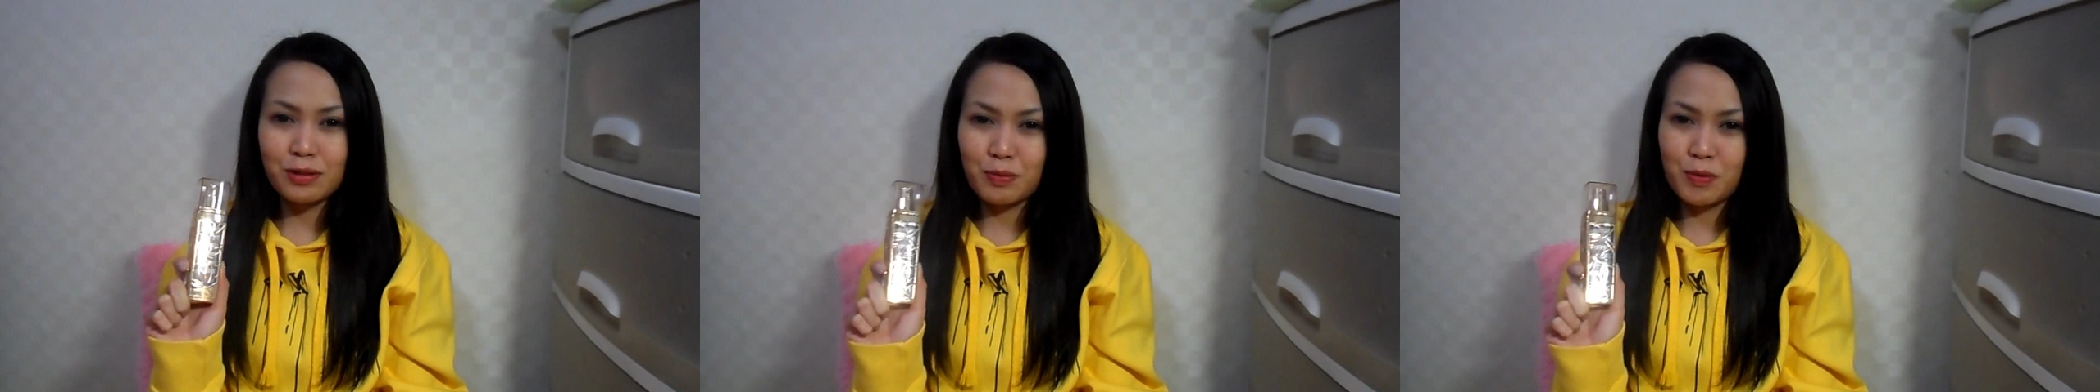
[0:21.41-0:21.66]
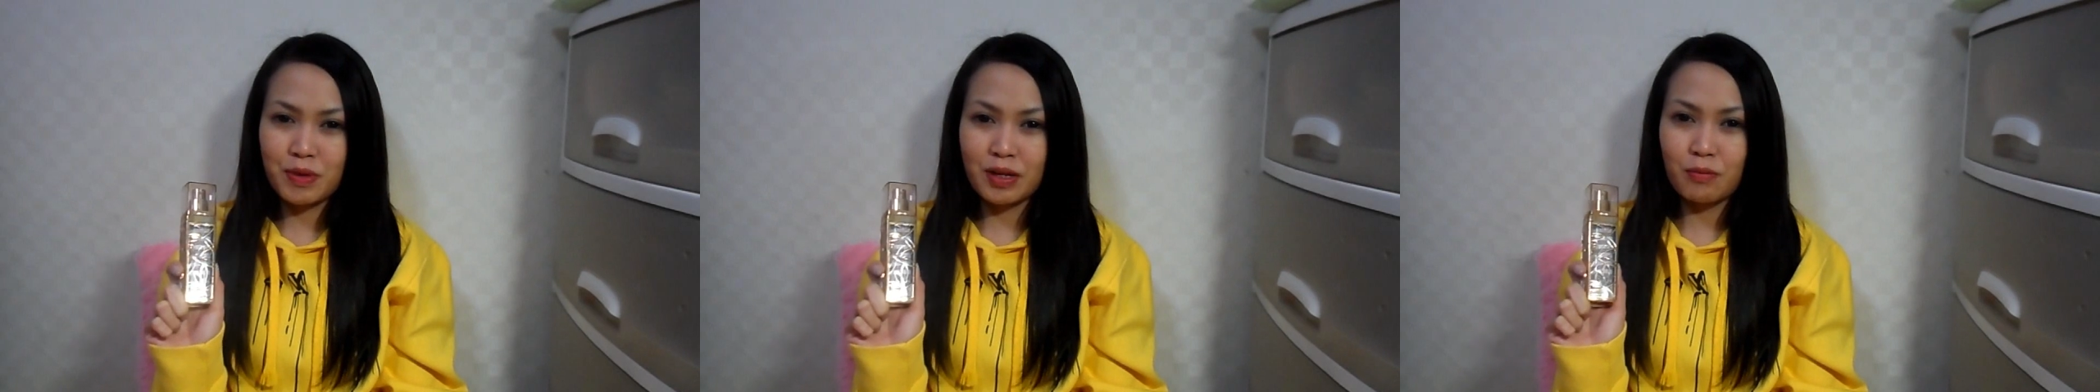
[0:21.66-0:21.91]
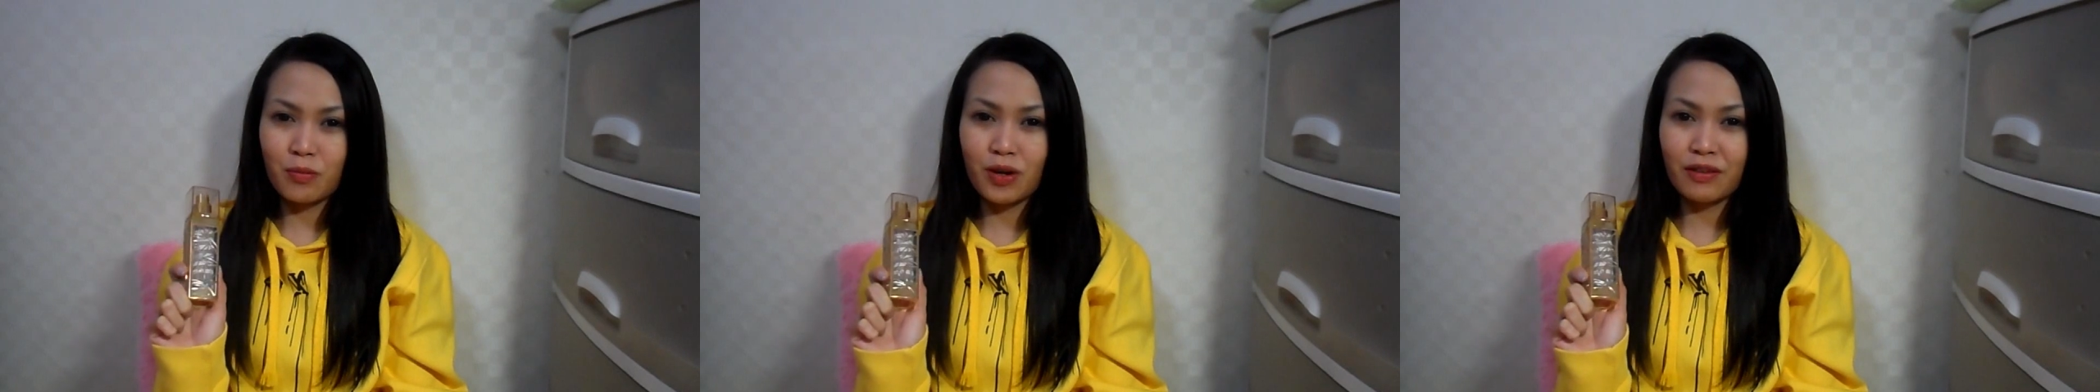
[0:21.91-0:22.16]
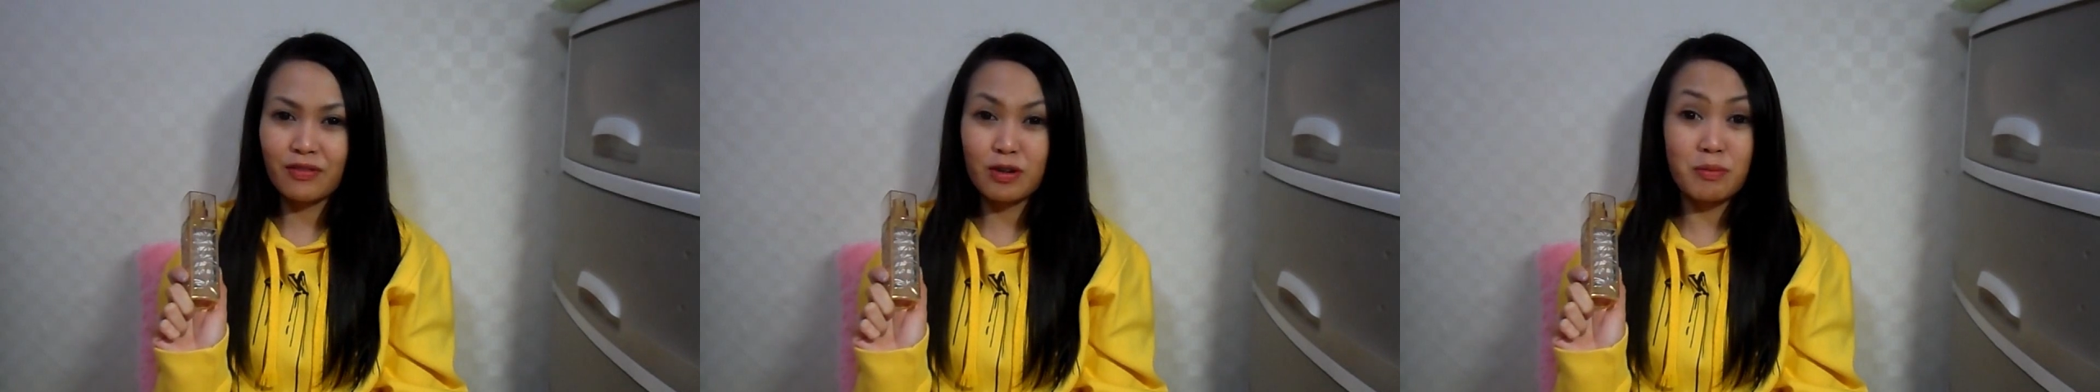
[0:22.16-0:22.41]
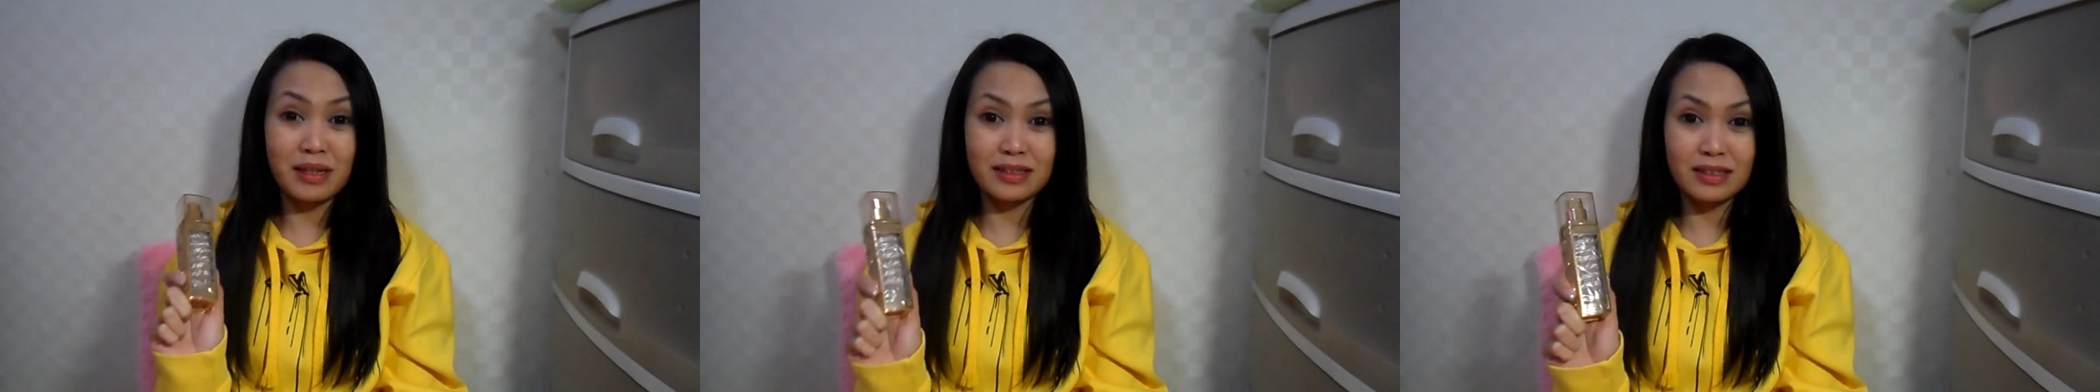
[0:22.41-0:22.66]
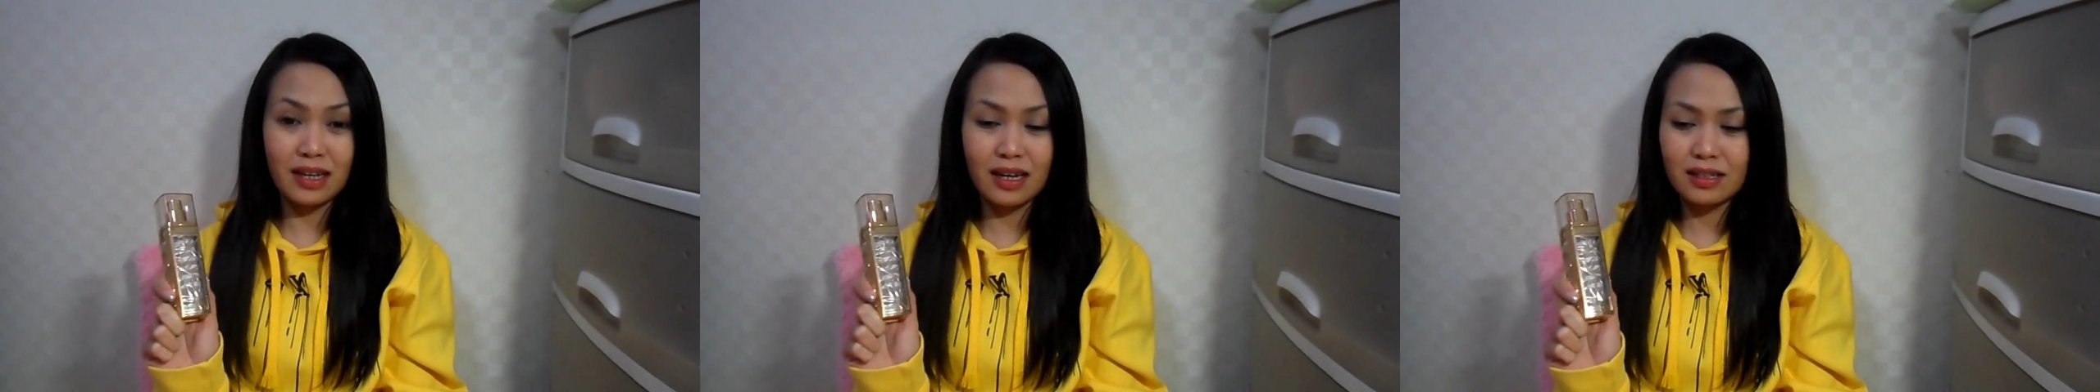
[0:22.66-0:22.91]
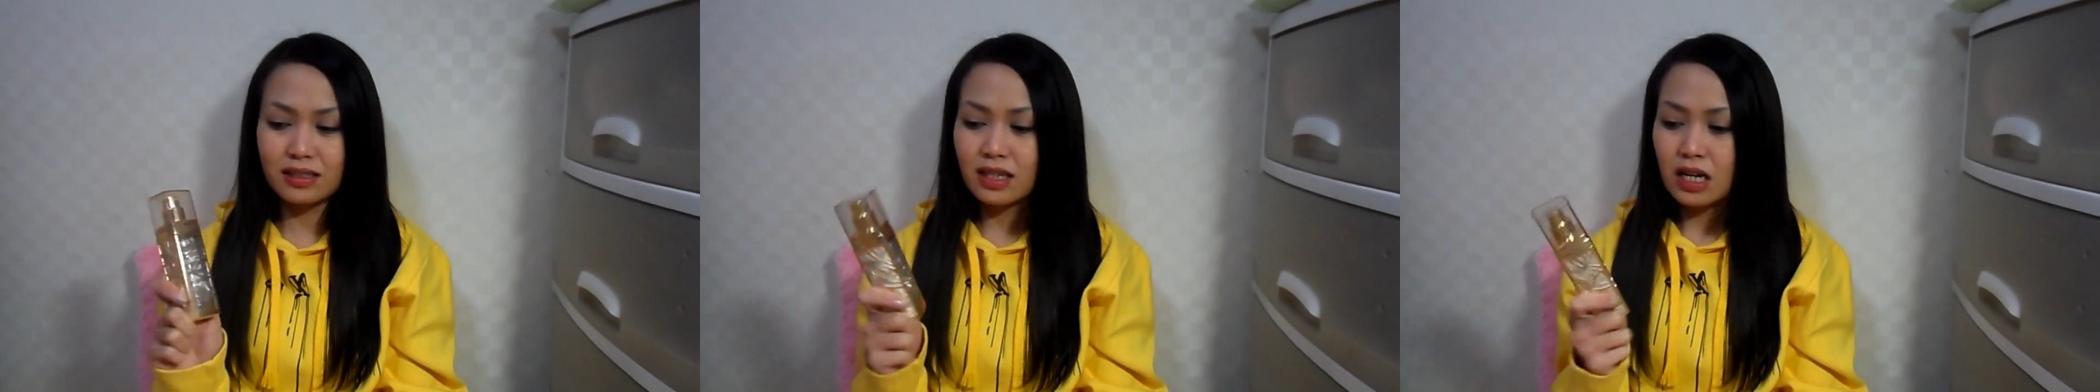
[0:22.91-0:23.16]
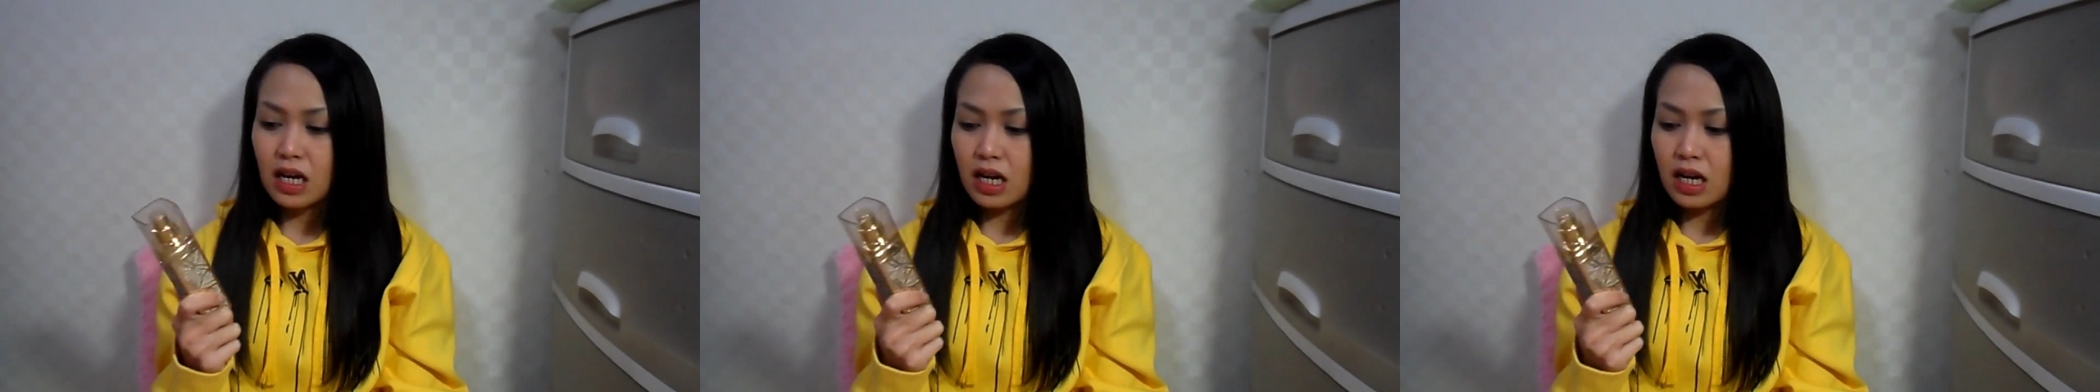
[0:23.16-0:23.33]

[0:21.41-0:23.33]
this BB cream worked for my skin.